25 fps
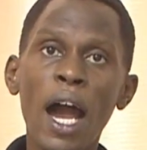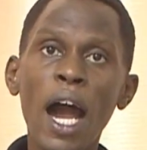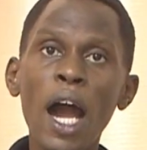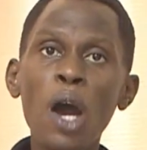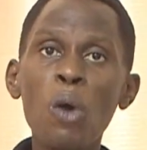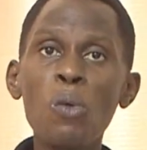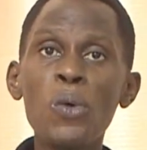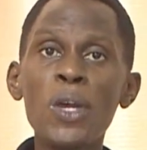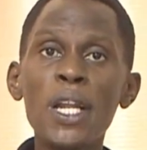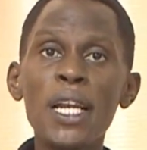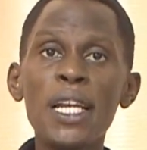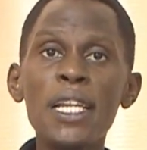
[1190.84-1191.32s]

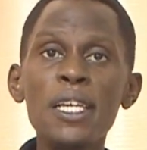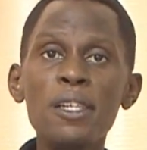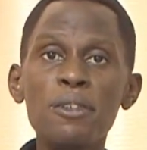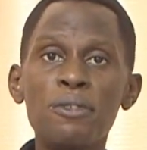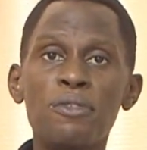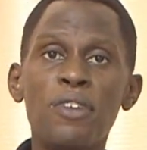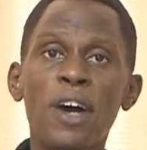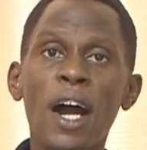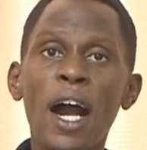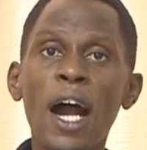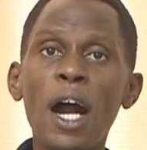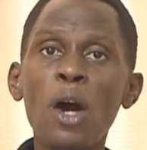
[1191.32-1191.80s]

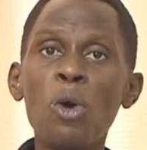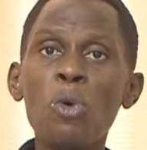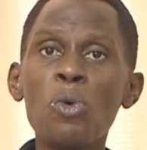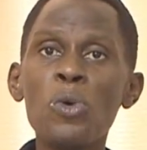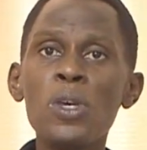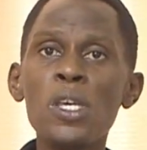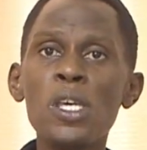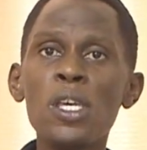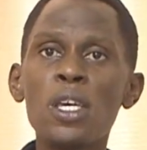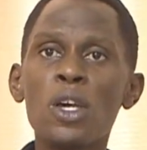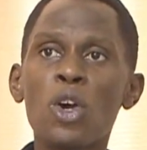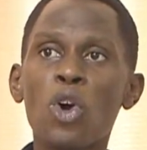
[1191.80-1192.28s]
live, how
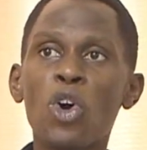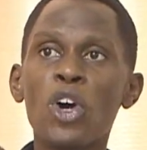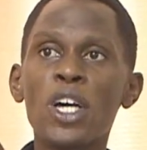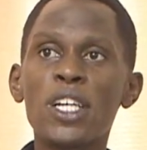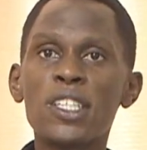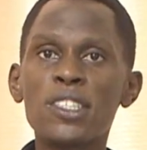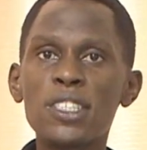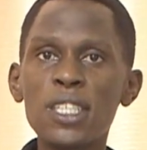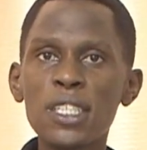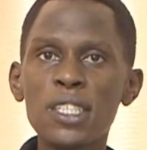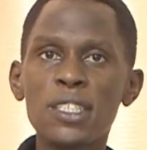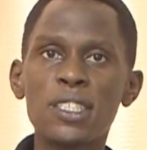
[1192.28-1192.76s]
we
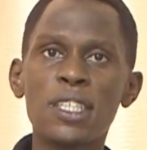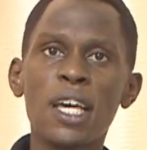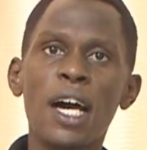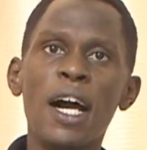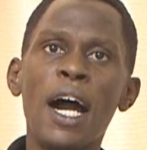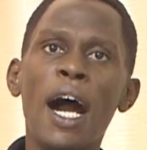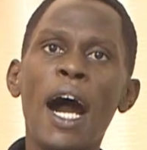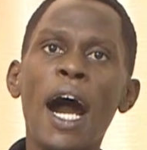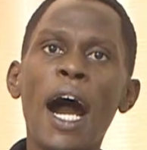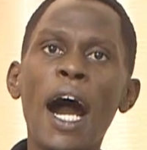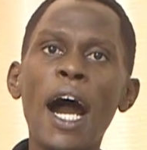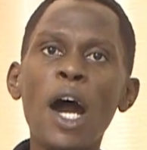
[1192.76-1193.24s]
coexist,
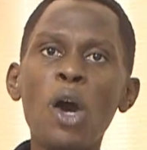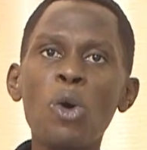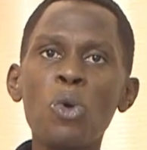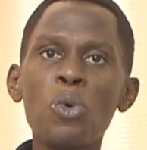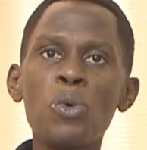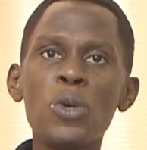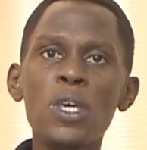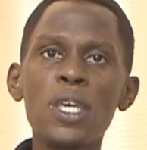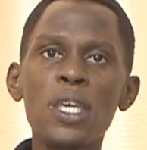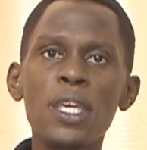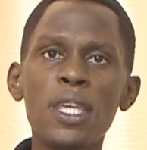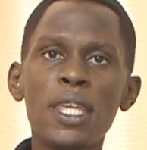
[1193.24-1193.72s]

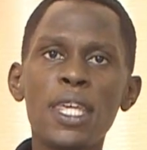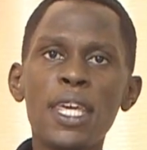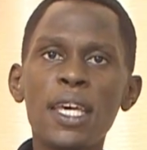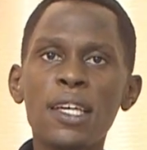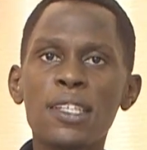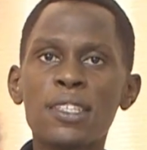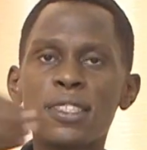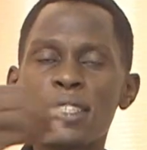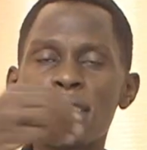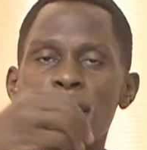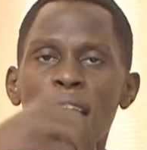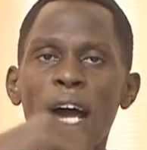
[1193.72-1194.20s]
how
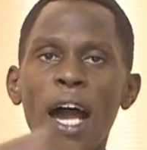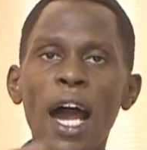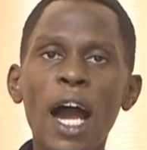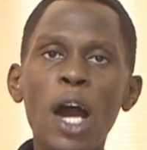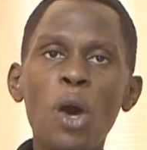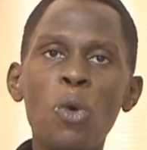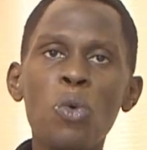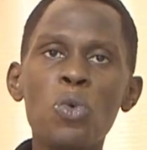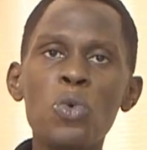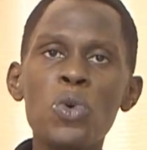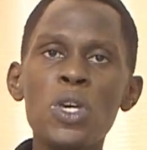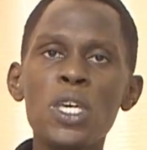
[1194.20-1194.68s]

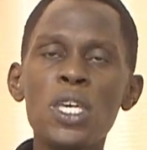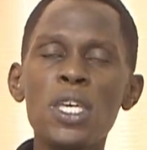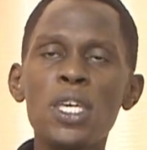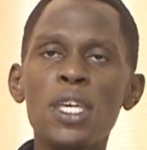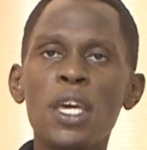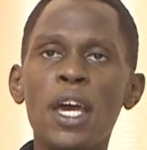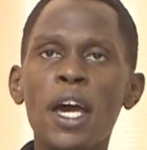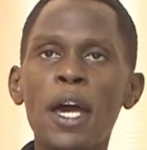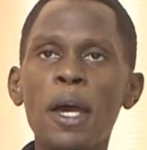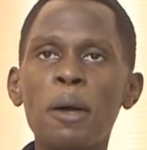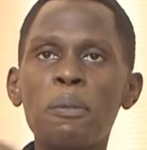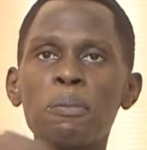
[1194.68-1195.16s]

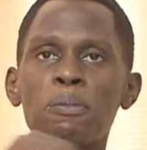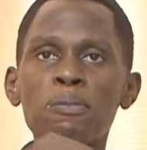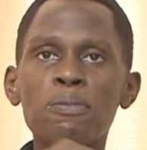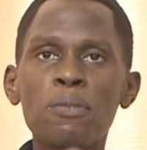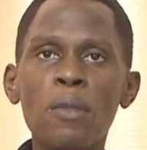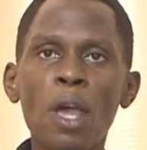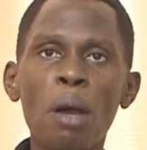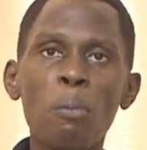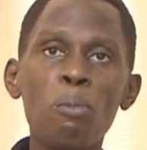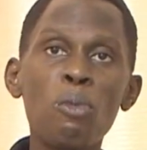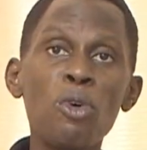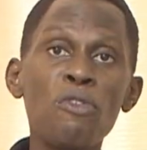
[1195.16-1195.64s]
we
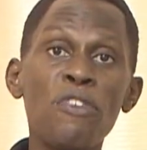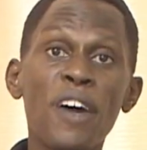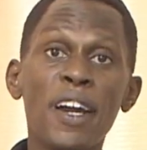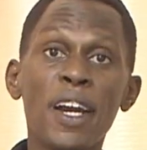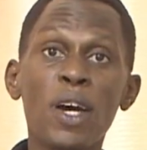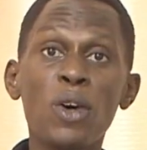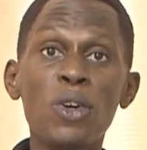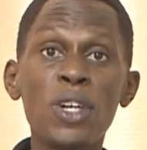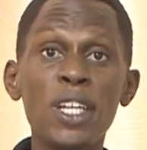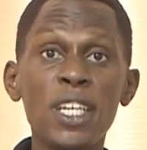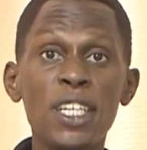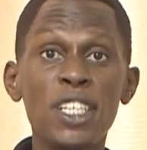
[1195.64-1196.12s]
move
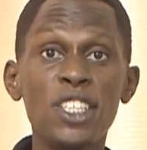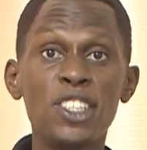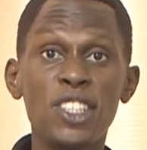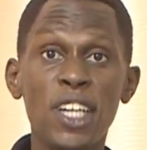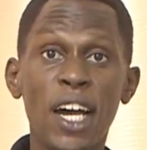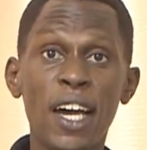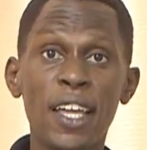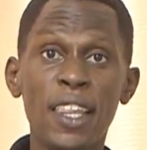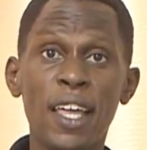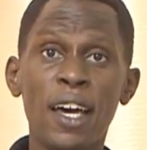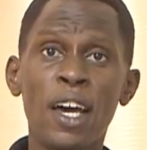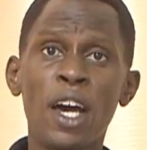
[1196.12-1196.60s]
around
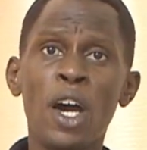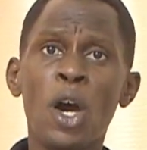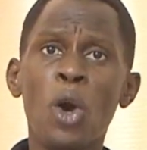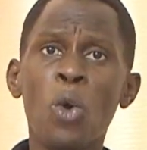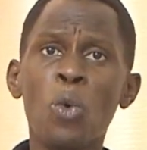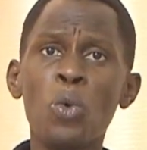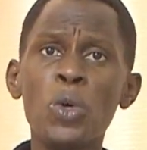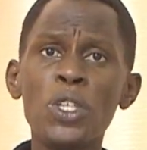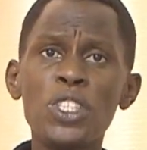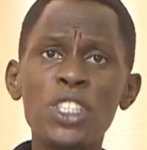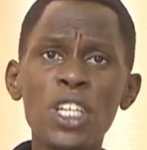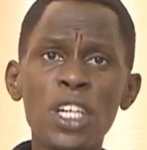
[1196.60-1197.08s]
each other.
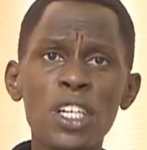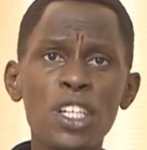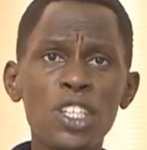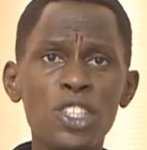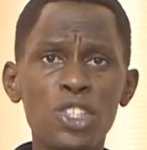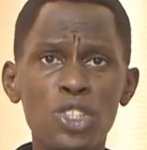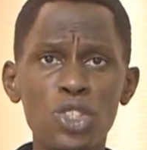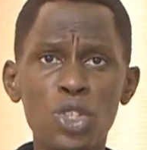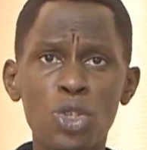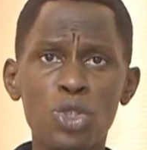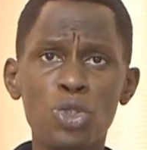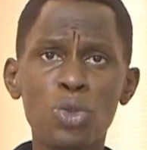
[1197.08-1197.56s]
We
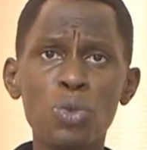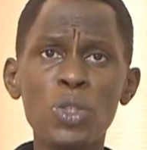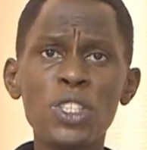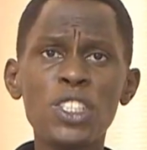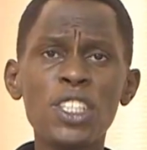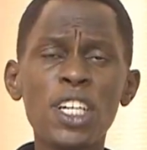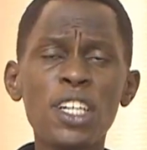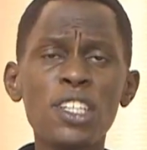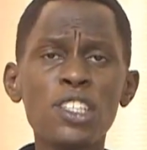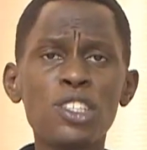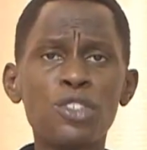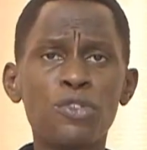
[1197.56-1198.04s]
cherish those. We
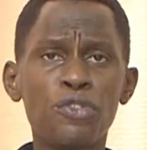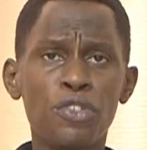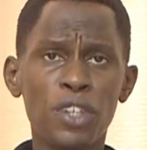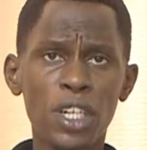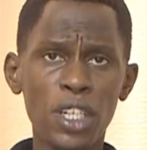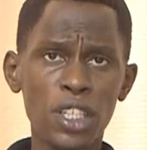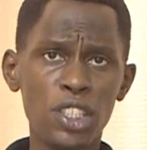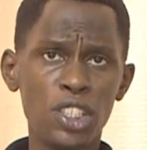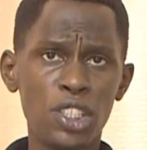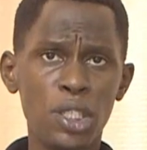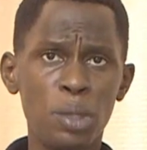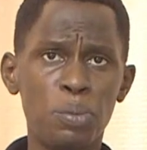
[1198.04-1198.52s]
cherish
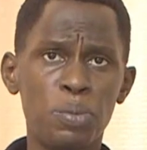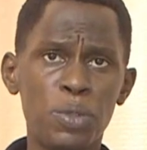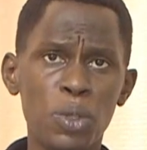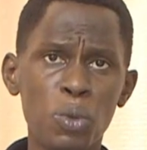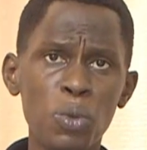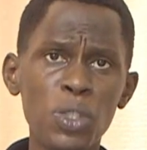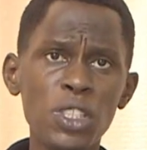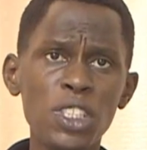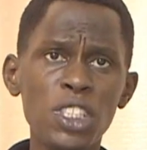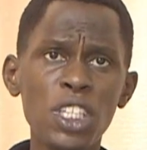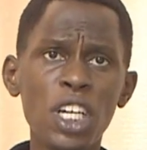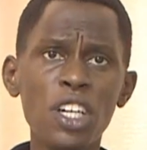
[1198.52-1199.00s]
friendships.
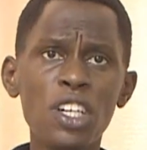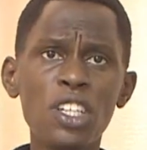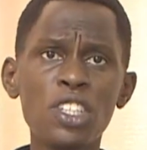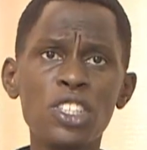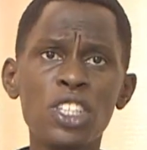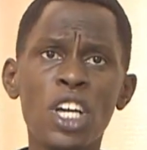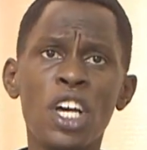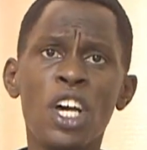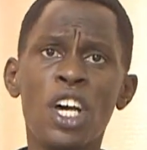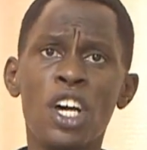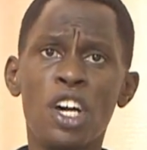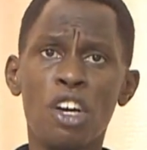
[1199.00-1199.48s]
We
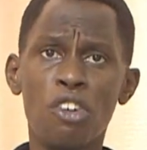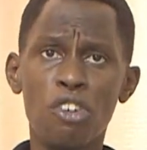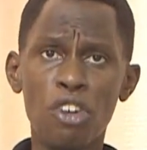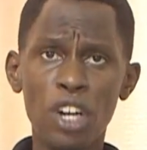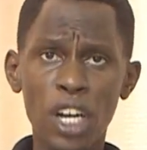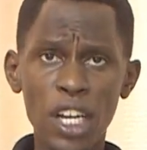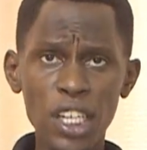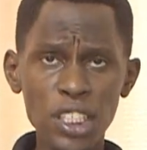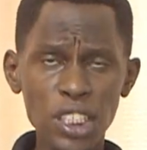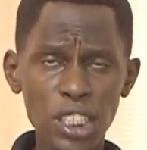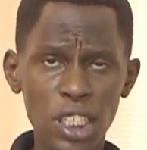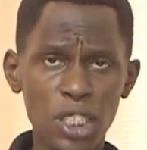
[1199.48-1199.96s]
cherish
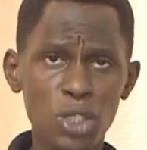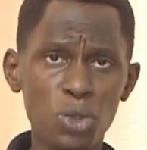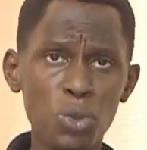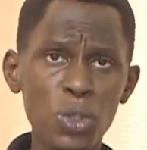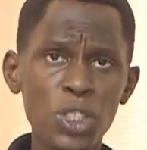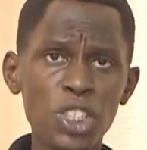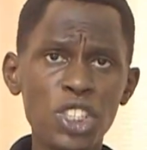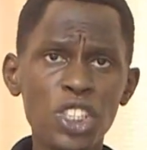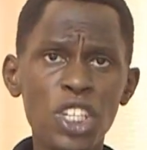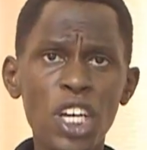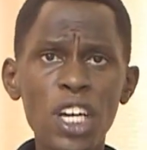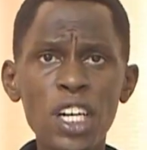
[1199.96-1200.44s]
relations.
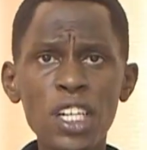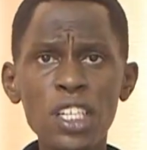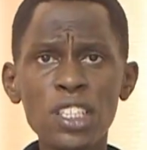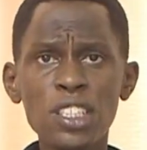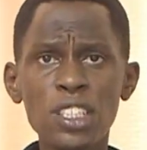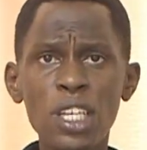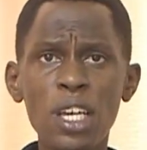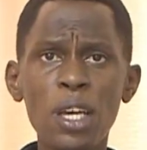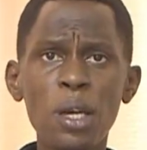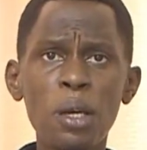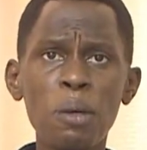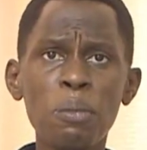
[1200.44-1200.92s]
We
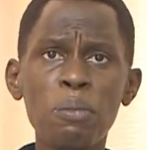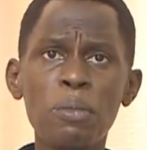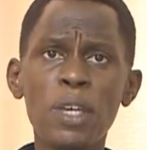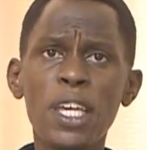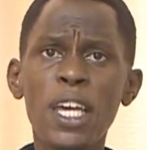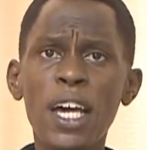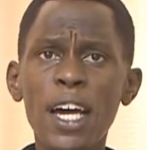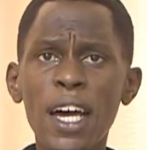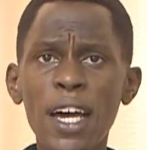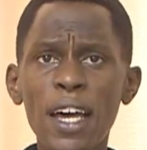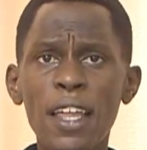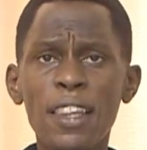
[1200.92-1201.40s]
cherish
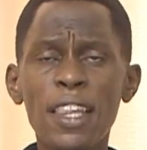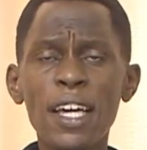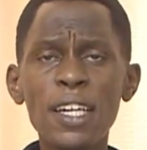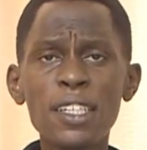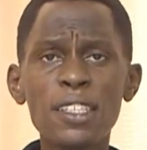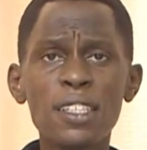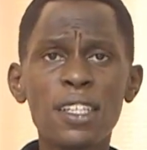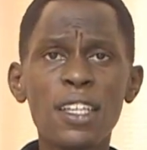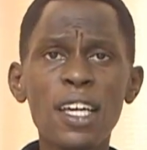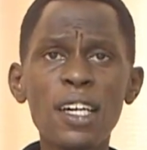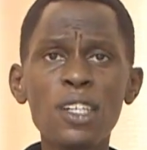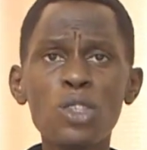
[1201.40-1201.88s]

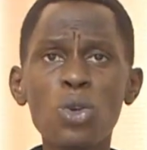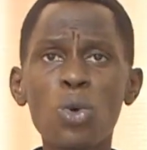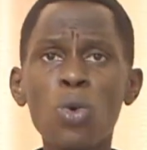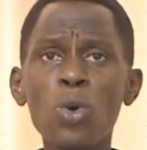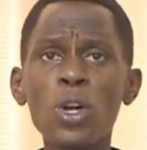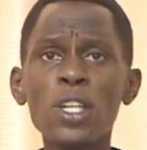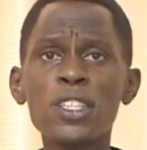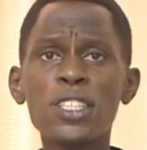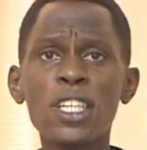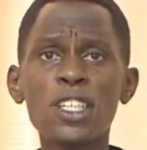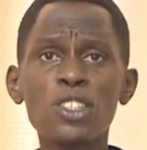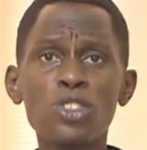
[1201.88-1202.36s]
that
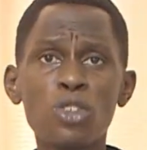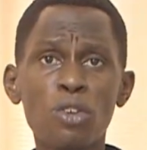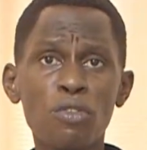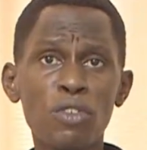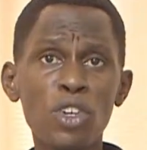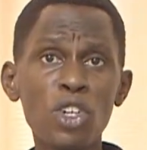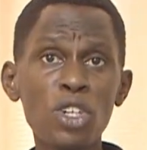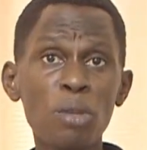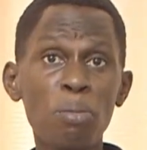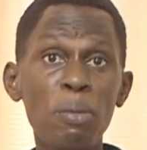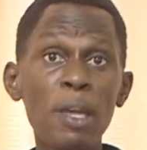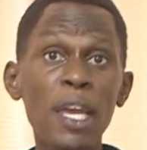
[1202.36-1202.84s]
whole sense
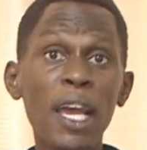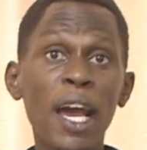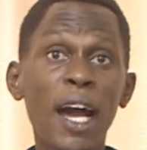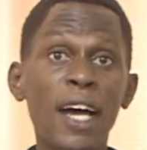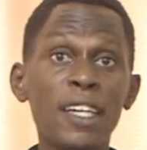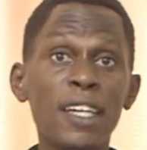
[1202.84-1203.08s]
of not being